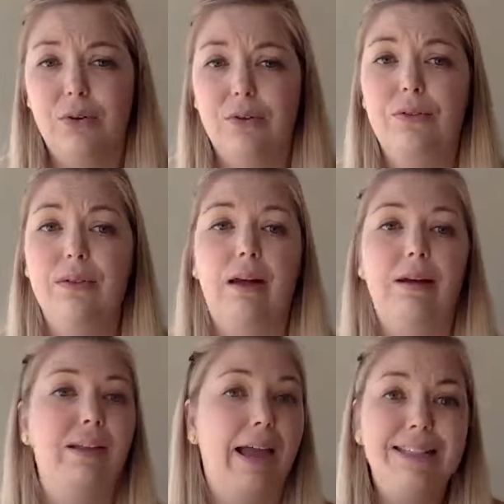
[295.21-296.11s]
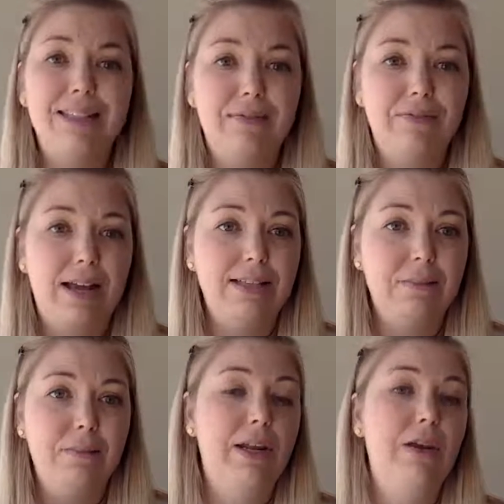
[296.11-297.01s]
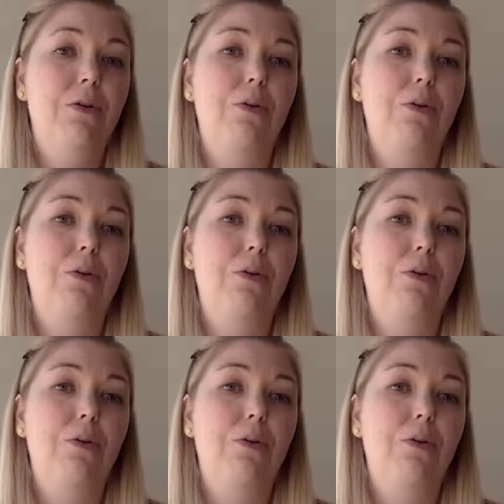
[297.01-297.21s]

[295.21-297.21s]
or clients can find somebody,